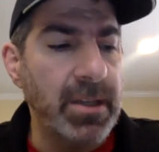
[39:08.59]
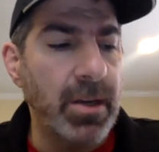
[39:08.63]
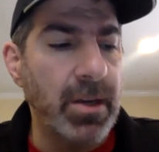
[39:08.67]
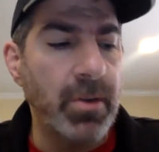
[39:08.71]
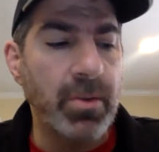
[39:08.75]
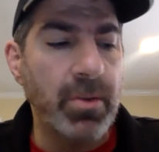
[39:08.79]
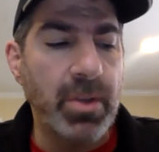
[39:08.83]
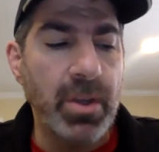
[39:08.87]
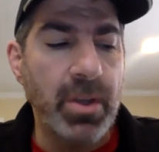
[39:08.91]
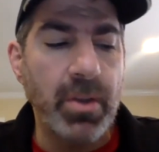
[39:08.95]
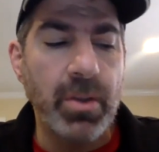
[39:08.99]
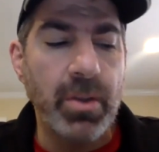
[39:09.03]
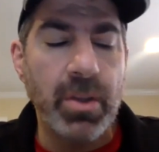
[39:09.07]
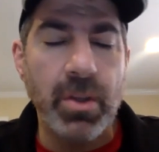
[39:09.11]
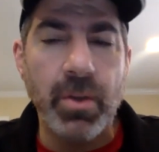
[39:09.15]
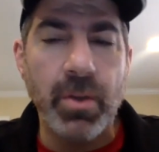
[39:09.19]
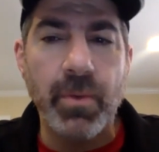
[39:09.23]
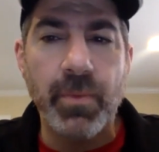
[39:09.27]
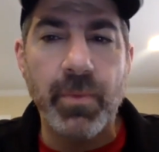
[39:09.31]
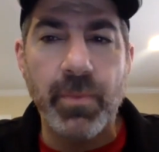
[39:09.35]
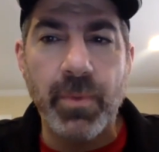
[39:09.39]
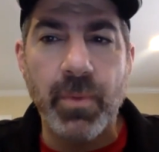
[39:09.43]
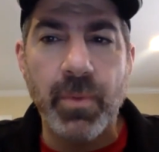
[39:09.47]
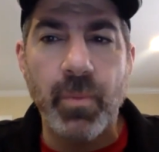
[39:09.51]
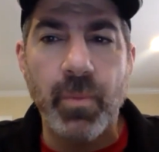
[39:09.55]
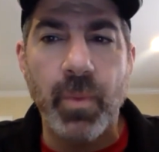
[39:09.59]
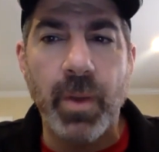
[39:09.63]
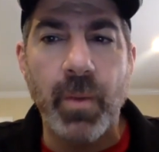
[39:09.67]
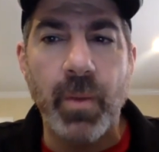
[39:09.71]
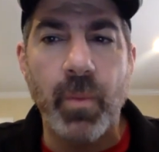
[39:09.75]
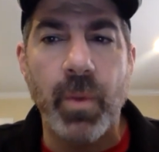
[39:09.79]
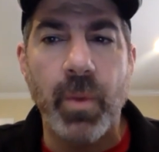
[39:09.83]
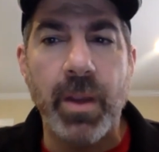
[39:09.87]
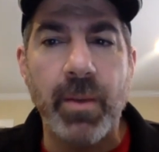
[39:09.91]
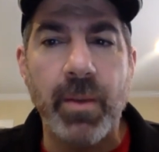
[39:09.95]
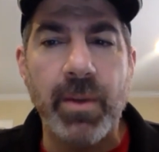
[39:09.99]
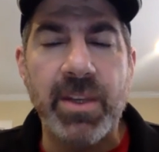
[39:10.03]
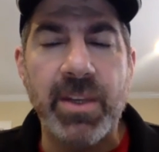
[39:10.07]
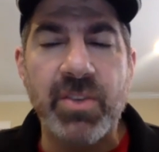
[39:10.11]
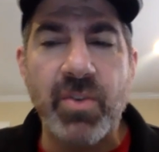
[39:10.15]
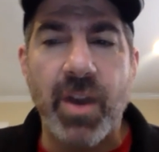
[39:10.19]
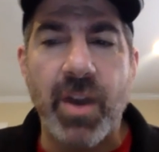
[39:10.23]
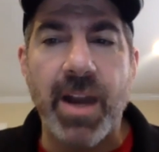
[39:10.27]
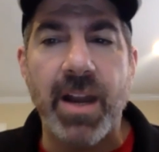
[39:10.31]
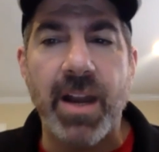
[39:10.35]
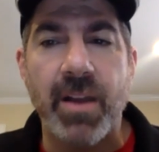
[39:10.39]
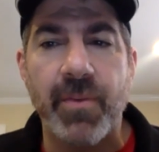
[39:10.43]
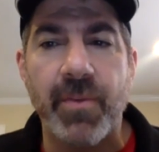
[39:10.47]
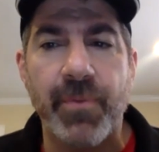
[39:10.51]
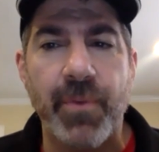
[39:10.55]
We
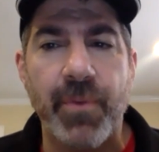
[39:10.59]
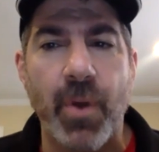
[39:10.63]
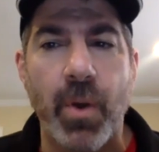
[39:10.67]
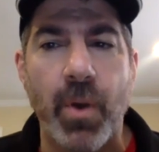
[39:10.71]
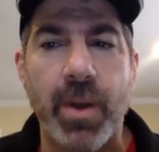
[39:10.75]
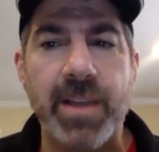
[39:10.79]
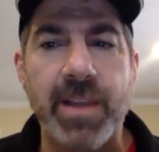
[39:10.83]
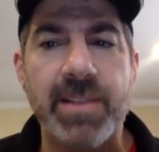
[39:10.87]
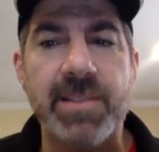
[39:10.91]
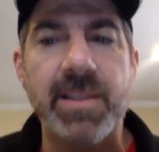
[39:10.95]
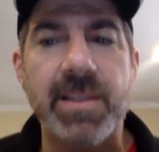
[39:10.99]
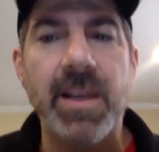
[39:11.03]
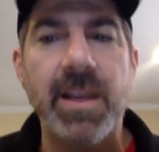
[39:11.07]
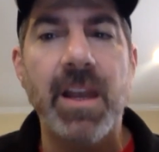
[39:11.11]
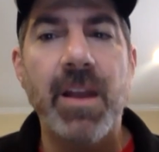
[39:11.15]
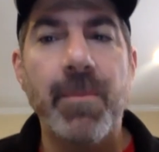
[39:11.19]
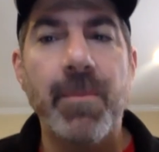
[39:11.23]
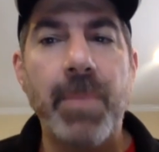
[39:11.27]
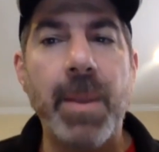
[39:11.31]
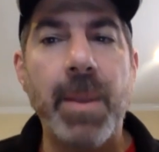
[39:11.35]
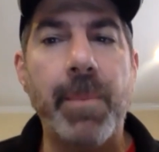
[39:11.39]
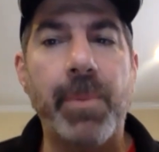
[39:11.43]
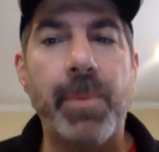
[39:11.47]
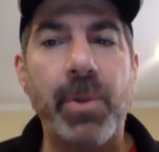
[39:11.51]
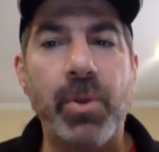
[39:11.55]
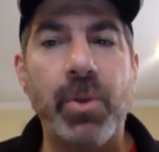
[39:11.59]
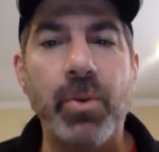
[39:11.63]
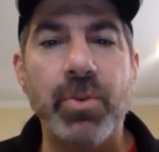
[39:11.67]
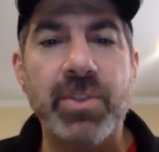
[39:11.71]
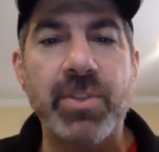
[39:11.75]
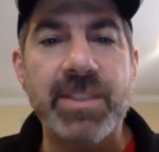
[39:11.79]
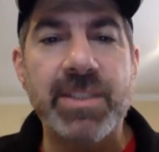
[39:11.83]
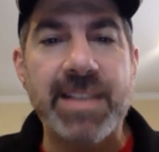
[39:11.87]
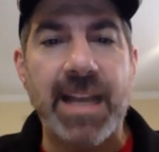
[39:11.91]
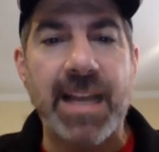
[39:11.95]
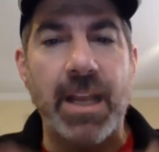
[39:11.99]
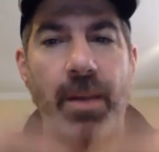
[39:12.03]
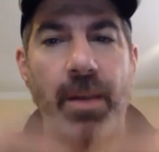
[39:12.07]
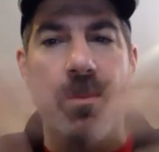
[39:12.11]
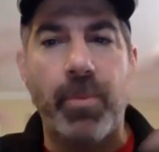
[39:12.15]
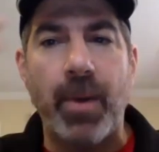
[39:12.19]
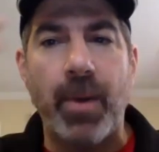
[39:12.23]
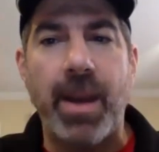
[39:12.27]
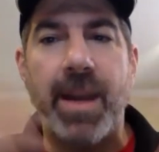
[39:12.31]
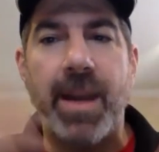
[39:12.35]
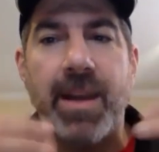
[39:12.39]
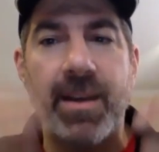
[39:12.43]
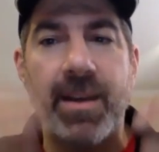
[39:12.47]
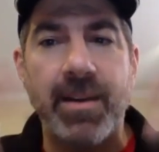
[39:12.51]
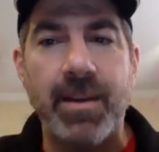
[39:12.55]
try to focus people who
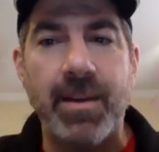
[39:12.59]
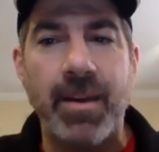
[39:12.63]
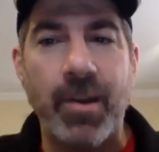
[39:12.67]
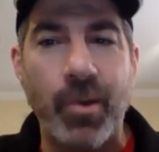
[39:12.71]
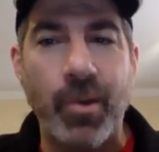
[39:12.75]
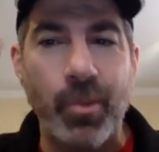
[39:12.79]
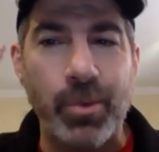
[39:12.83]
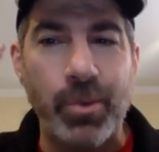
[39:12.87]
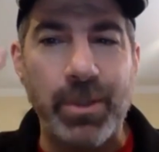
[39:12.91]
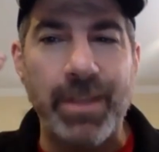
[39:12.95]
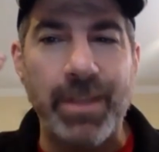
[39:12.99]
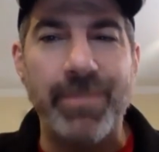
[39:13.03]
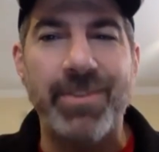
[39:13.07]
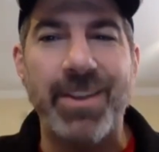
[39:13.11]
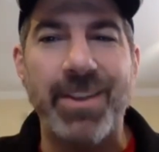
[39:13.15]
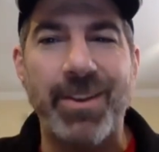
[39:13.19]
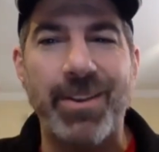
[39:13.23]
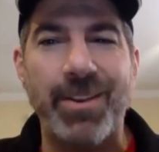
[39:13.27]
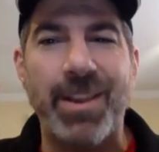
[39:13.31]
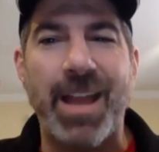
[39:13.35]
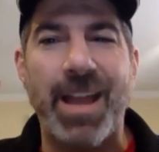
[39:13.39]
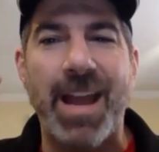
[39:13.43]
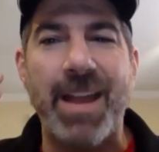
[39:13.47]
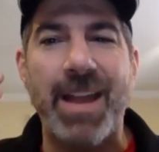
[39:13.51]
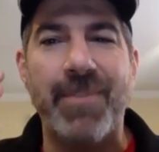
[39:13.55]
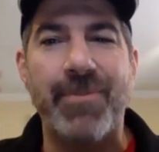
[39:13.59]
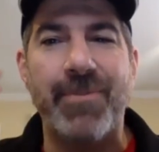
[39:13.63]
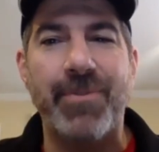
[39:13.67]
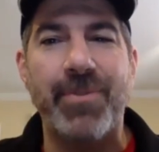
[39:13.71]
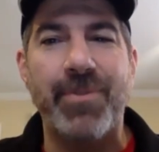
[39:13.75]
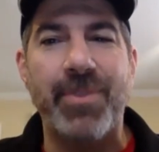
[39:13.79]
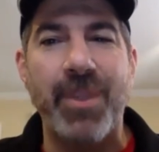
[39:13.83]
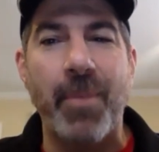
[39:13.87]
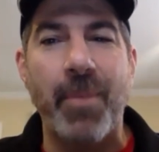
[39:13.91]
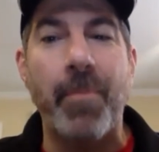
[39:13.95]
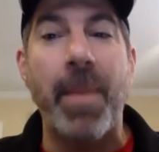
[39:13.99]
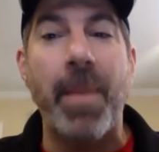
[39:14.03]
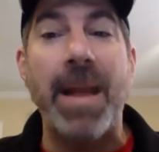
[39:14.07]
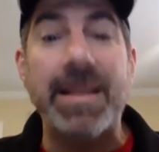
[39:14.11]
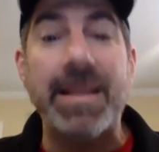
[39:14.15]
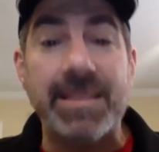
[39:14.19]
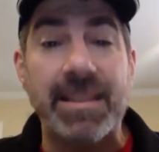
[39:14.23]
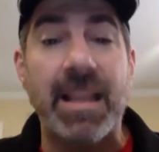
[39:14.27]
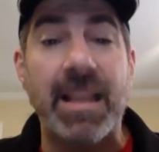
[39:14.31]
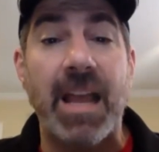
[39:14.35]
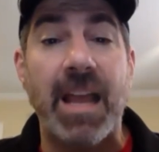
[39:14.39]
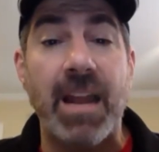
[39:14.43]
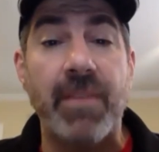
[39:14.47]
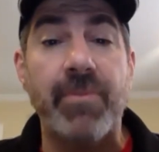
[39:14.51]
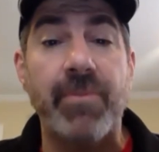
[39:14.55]
celebrate and who live their
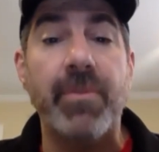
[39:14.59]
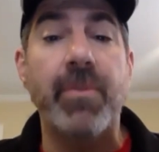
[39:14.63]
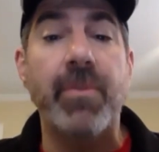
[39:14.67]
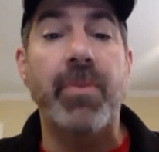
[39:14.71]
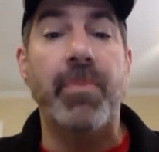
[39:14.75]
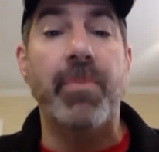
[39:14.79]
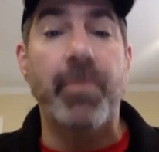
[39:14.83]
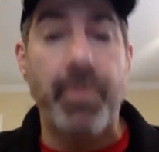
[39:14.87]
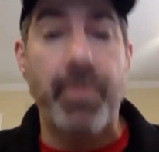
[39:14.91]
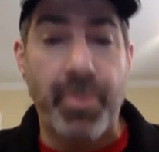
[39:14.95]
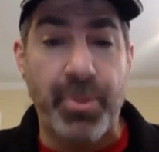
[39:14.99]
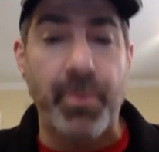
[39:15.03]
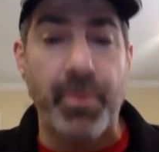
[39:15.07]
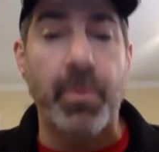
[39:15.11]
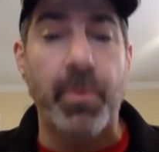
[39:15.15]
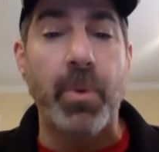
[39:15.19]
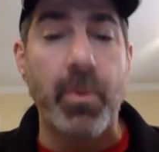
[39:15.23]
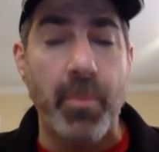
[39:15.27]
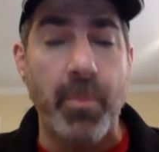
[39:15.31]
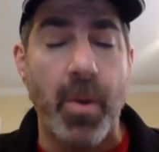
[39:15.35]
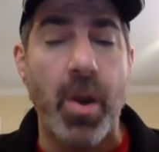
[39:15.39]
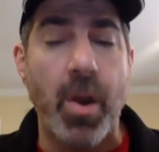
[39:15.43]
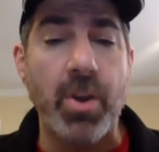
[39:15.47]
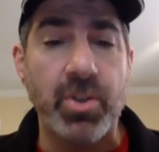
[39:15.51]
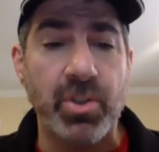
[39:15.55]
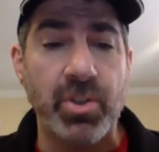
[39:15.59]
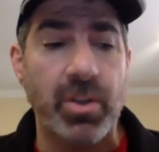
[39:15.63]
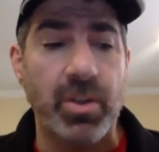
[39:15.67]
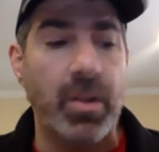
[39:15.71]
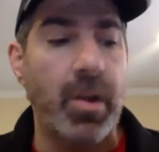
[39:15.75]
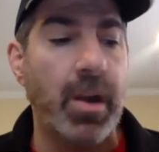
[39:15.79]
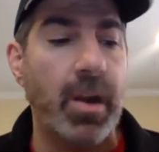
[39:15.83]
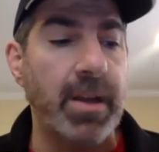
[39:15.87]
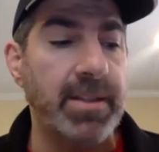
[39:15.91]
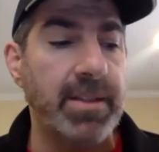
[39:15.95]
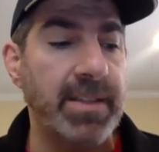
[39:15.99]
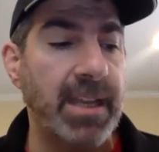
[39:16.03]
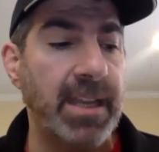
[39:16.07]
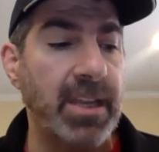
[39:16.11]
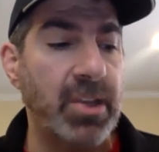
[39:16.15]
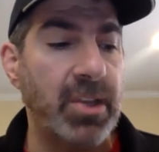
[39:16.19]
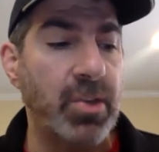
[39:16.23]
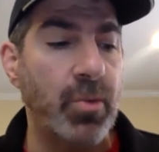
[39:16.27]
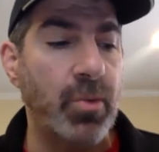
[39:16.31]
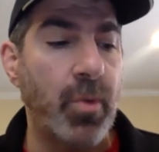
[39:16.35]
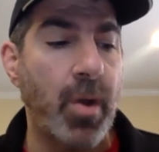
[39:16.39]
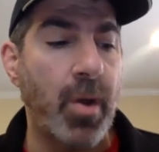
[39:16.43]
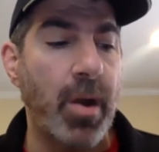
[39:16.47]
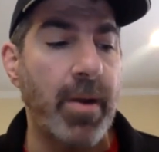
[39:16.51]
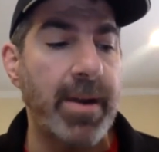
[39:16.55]
best life through martial arts. And
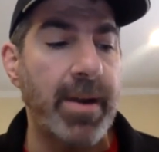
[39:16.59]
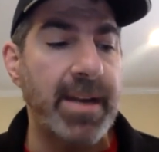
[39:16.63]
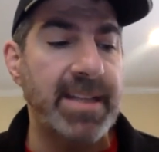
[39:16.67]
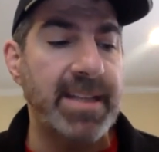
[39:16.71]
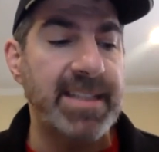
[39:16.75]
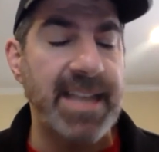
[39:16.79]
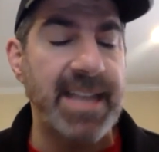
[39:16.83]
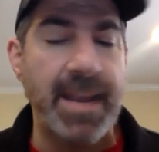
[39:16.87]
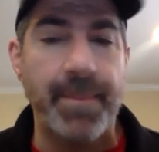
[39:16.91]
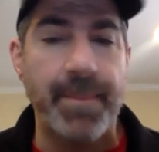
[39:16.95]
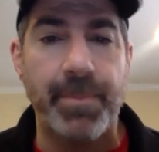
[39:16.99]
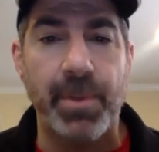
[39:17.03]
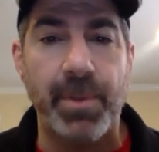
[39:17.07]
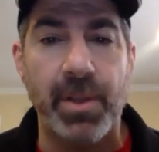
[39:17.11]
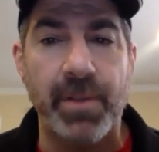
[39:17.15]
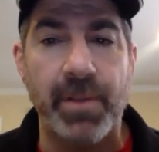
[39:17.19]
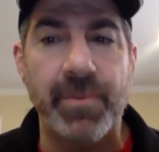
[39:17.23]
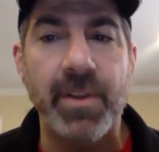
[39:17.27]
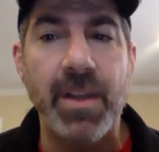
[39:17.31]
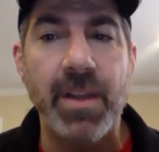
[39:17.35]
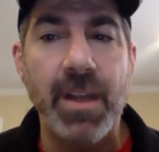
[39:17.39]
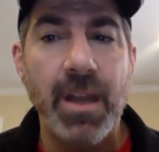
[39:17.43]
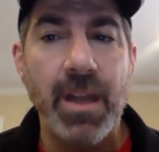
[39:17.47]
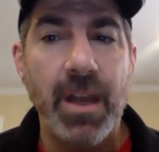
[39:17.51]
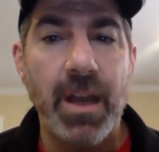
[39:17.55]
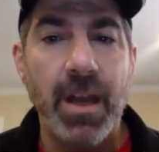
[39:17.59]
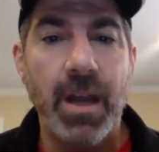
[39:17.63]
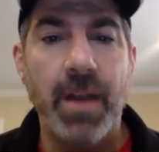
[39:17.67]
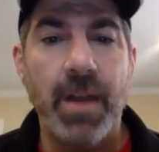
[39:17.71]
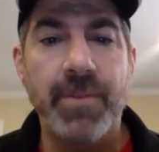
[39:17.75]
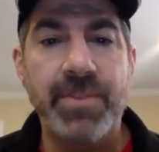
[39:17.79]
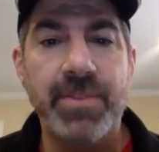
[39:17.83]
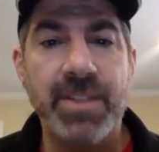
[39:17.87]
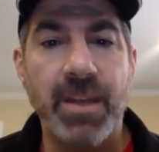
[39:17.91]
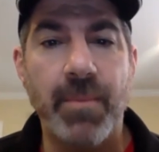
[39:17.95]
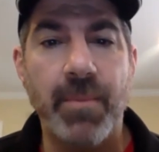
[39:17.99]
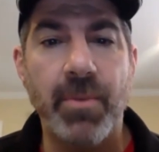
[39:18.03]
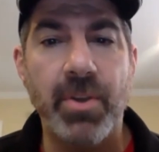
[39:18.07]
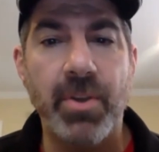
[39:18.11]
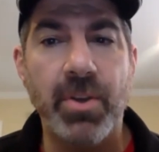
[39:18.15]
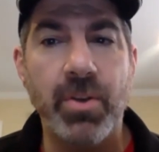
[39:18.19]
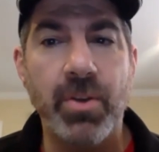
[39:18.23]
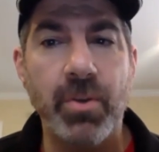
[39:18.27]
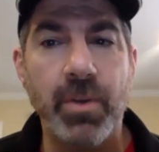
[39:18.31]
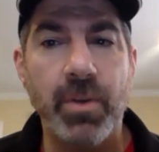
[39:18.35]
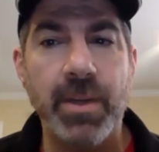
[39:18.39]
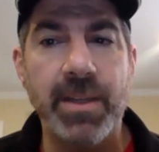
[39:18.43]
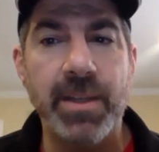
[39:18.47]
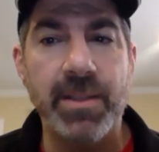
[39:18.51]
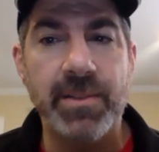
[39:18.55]
you are an example of someone
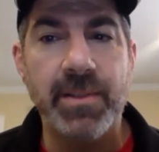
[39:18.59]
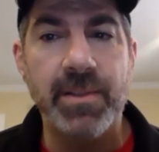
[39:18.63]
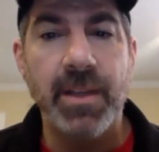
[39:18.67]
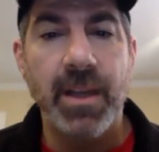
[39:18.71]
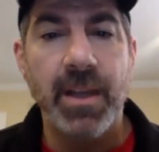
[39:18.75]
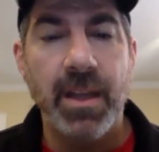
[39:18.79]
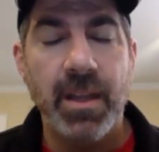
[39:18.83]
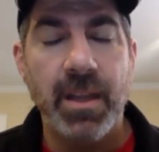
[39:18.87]
who is,